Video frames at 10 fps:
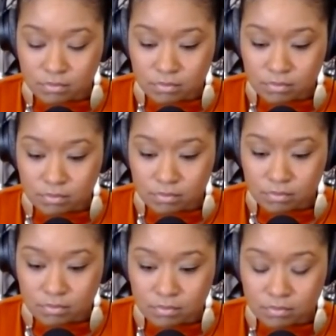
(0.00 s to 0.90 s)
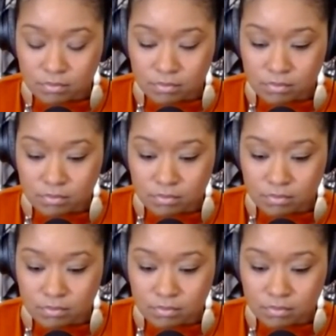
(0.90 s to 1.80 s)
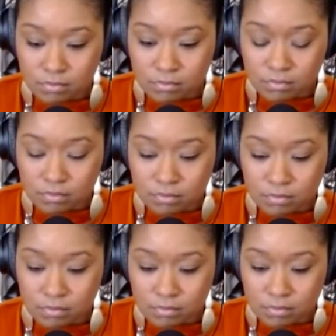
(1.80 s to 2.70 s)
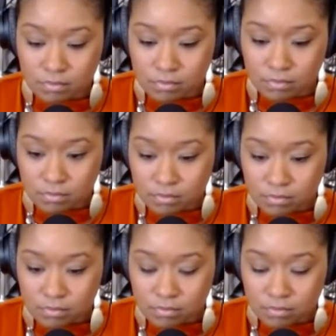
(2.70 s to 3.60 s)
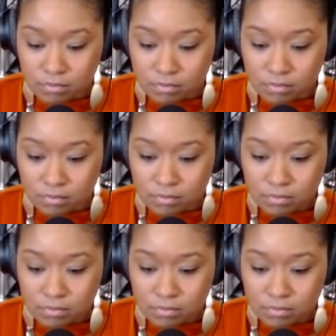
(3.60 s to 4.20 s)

No words are spoken by the person on screen.